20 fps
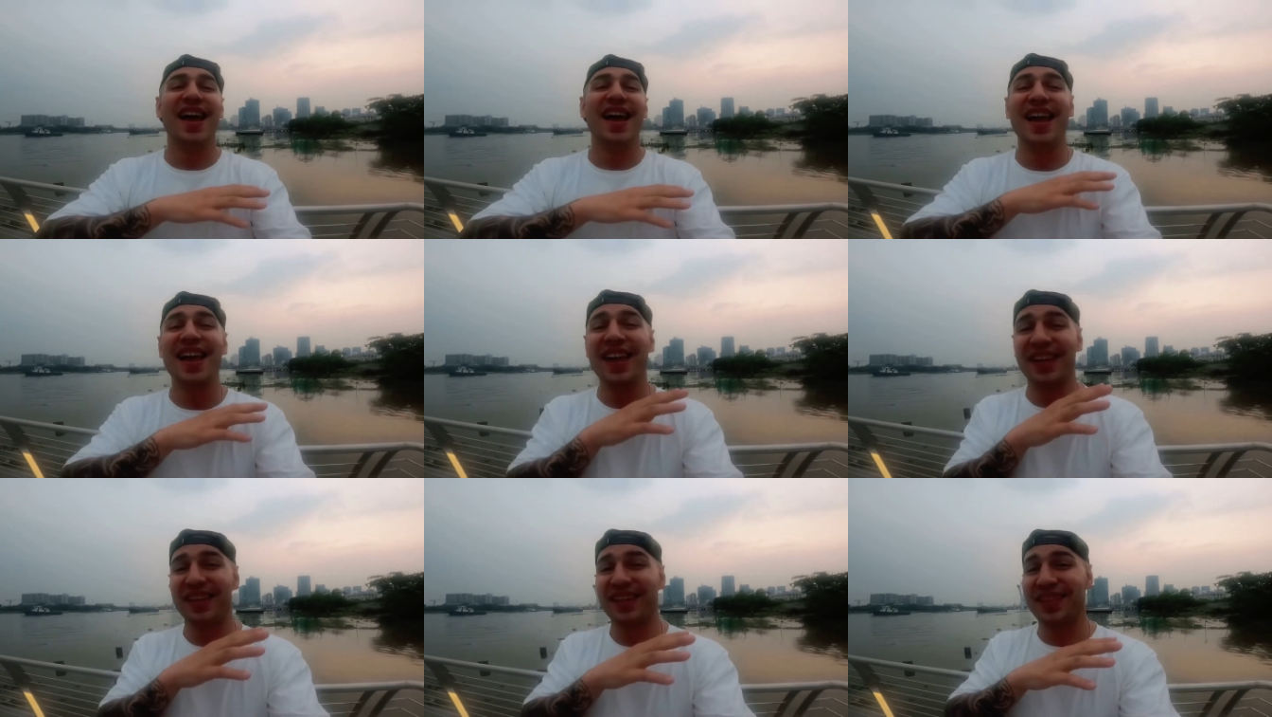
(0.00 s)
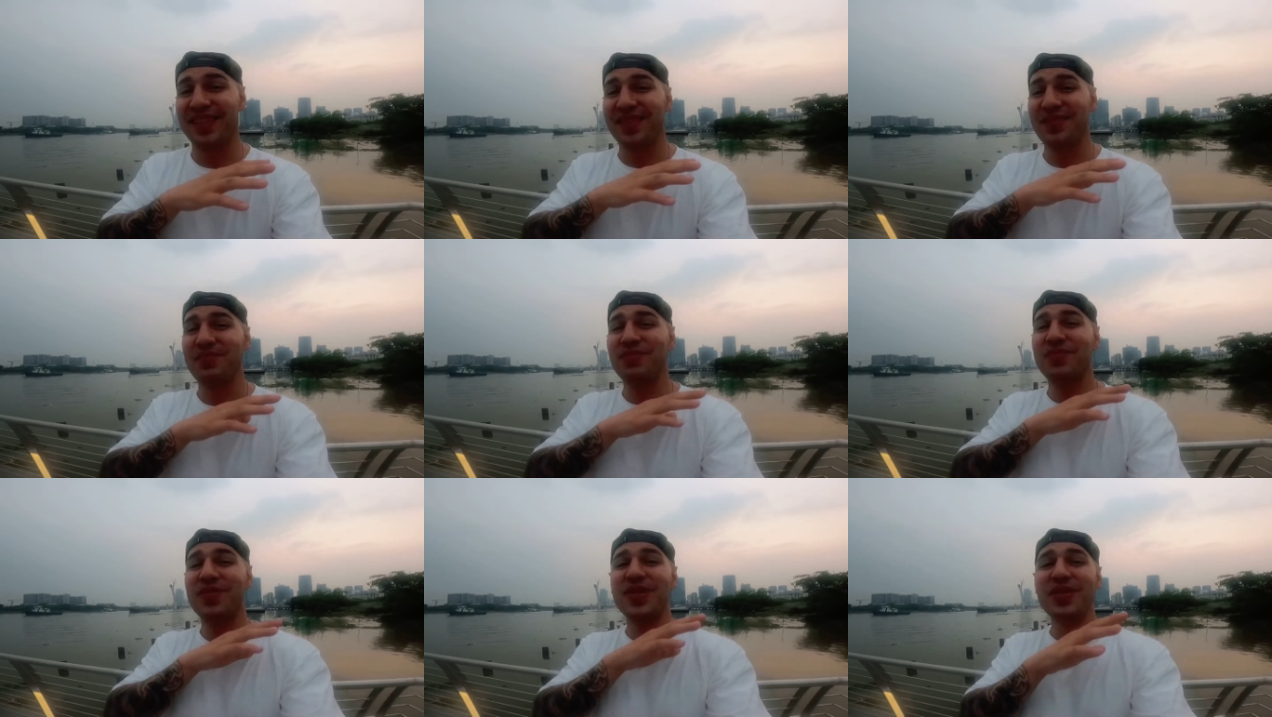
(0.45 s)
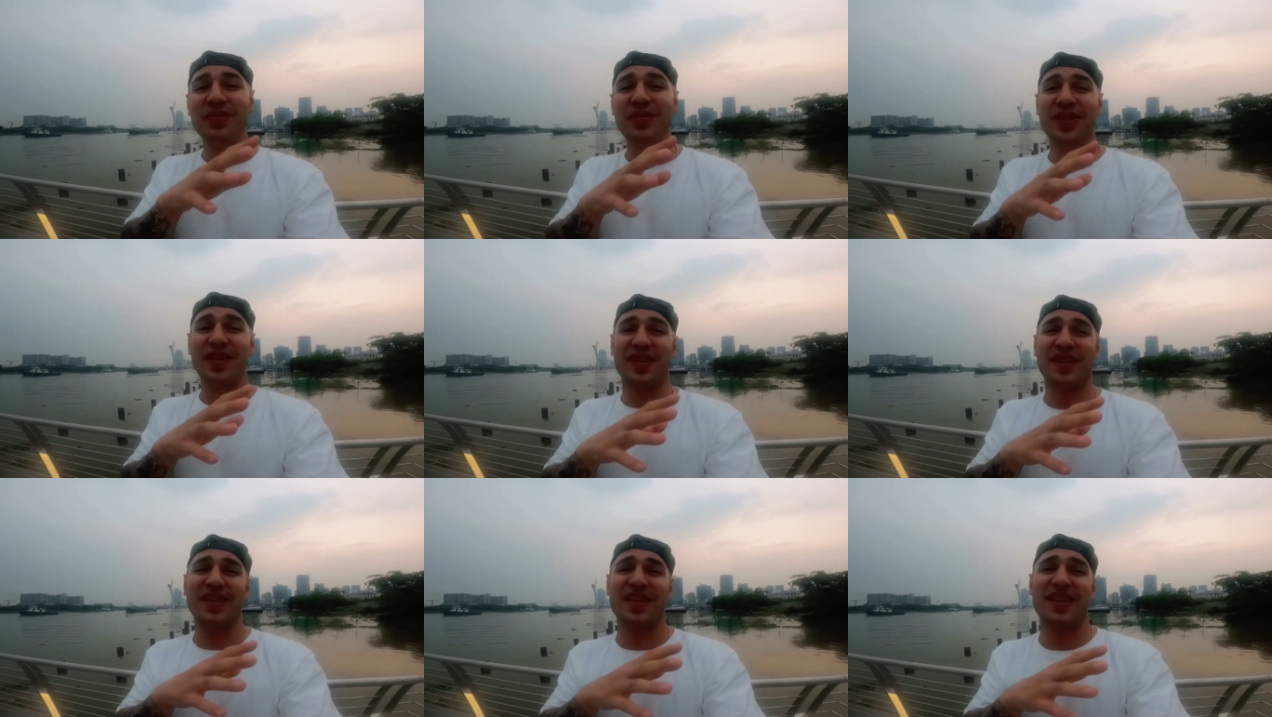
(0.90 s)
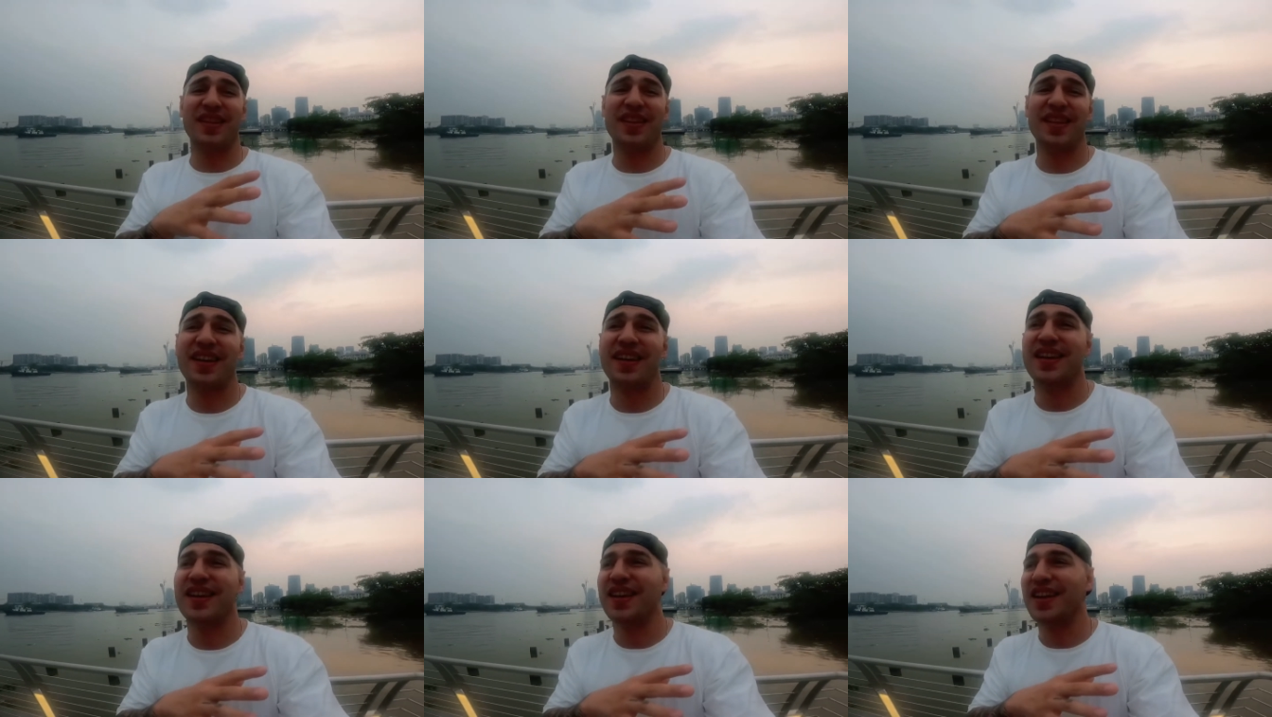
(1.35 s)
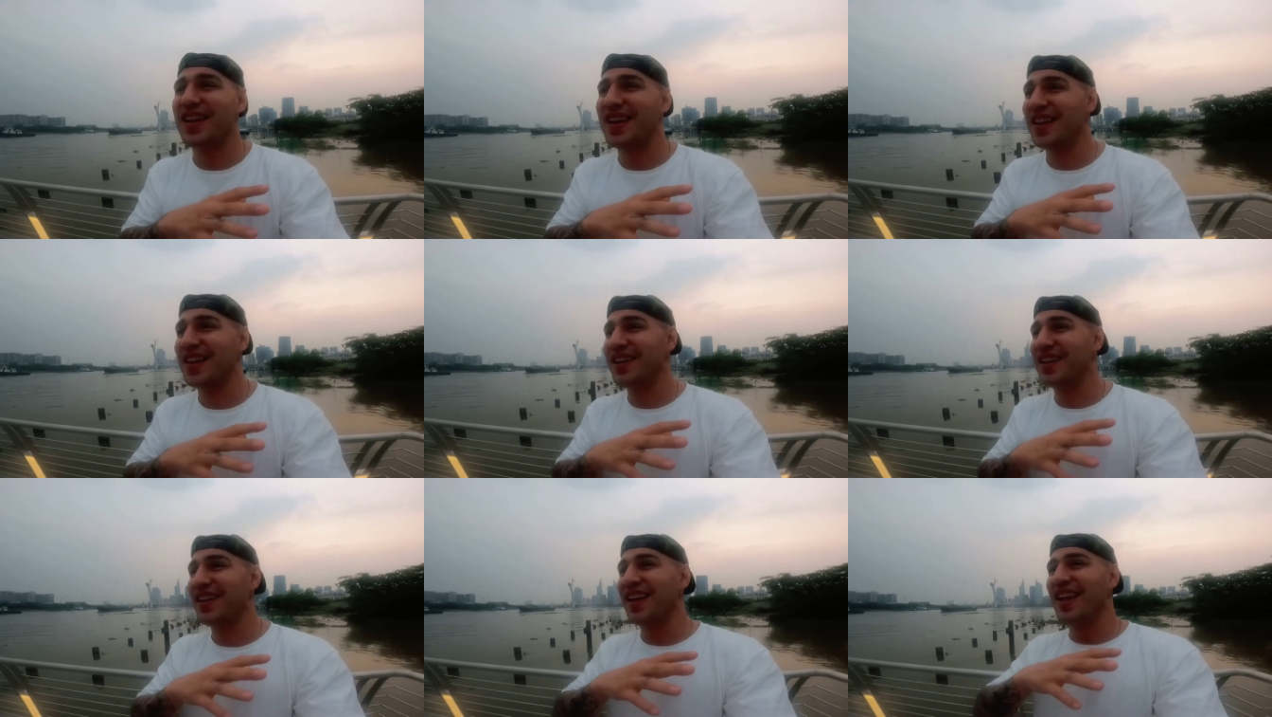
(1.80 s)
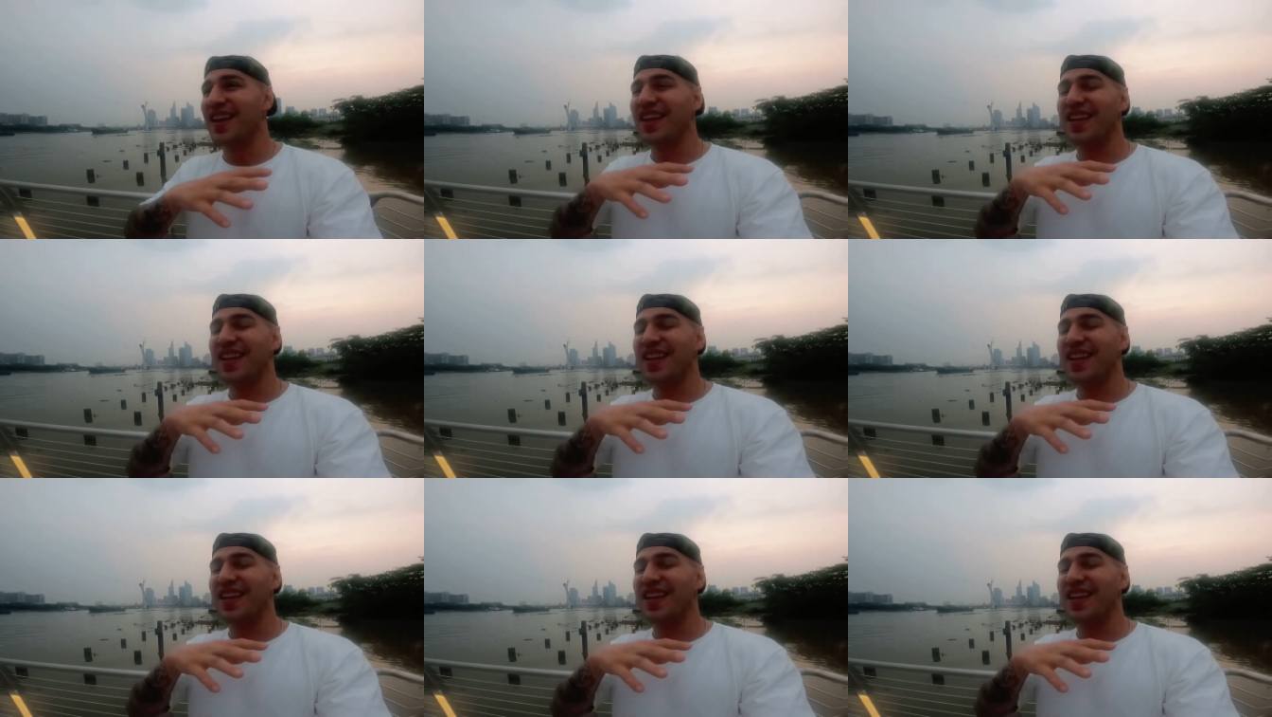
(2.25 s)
and the beauty and